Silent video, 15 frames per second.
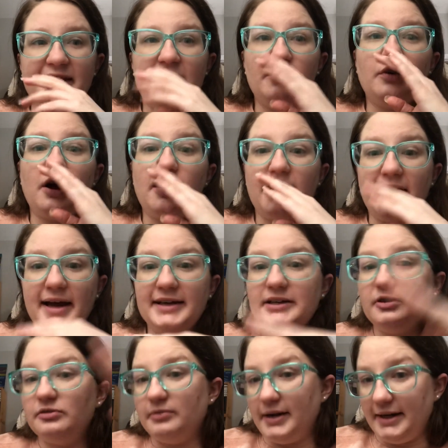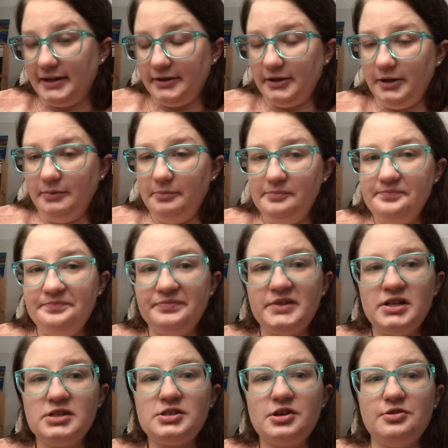they were all kind of random.
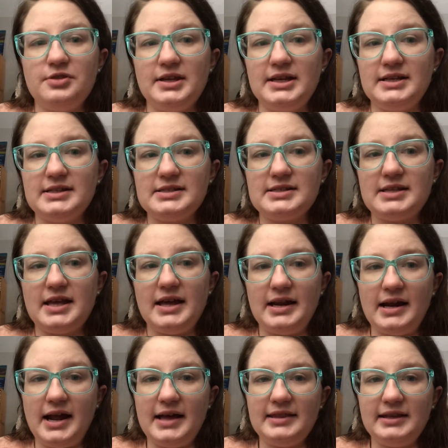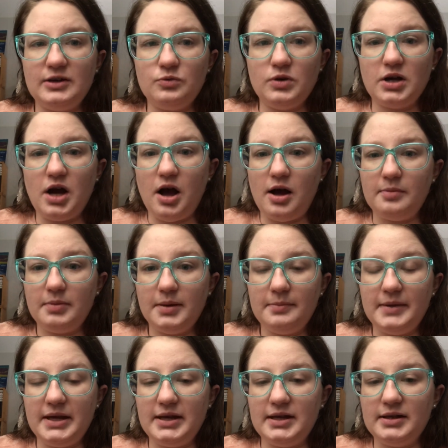So things that I think would
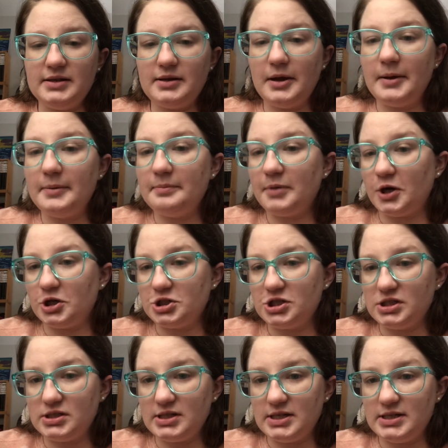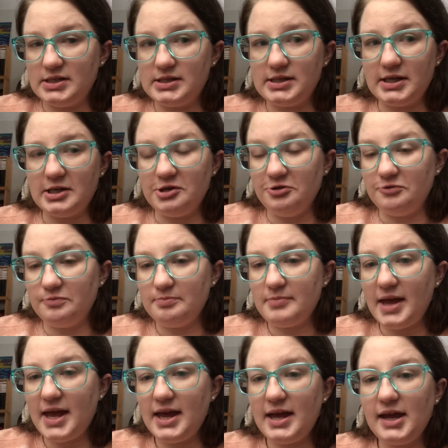complement purchases that you've
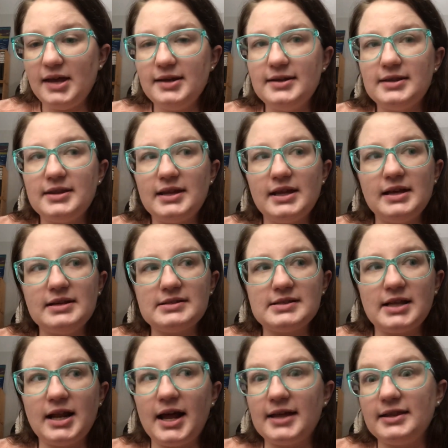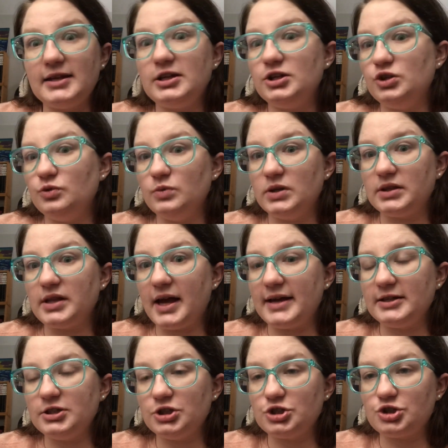made, things that I think you would
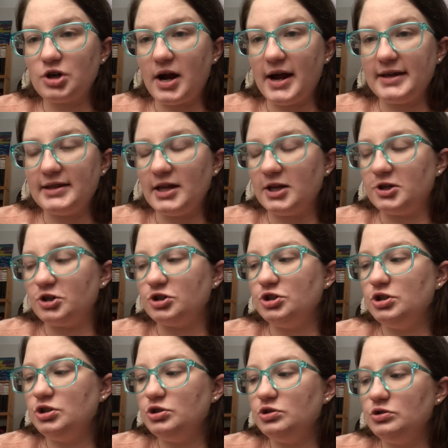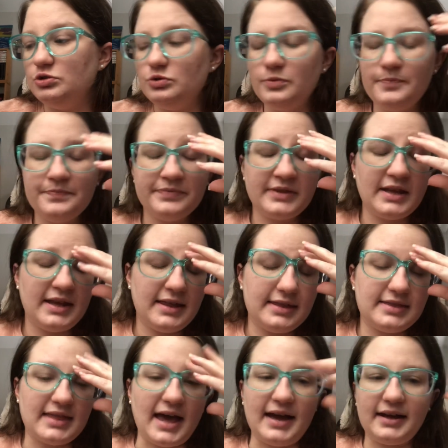like to try that are new,
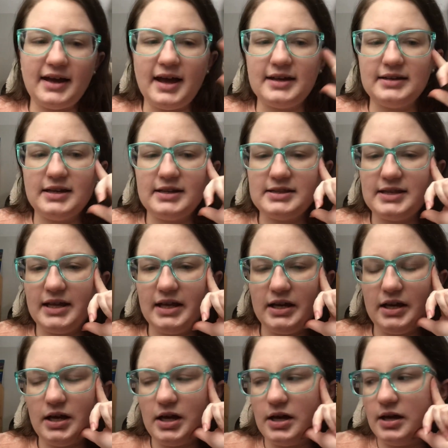that kind of thing.